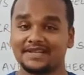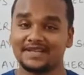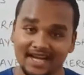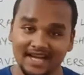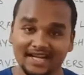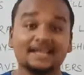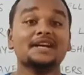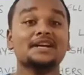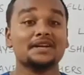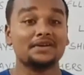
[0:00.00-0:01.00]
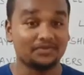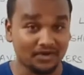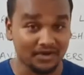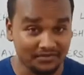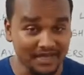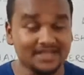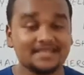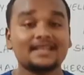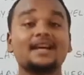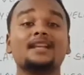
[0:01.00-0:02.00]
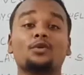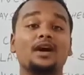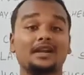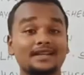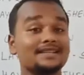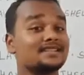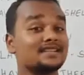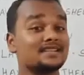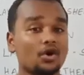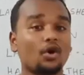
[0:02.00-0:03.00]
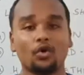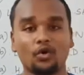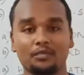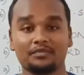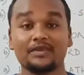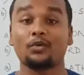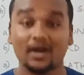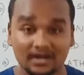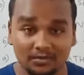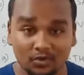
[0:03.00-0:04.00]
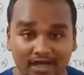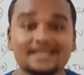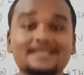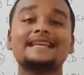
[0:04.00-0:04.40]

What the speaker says: Right? For a fish, the water is its home. The water bodies